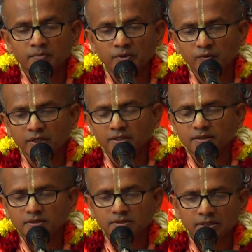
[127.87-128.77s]

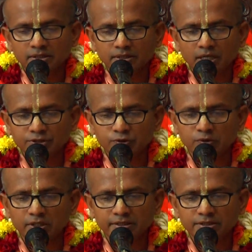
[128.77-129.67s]
between the
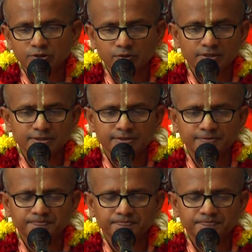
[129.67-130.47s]
Asura and Suras.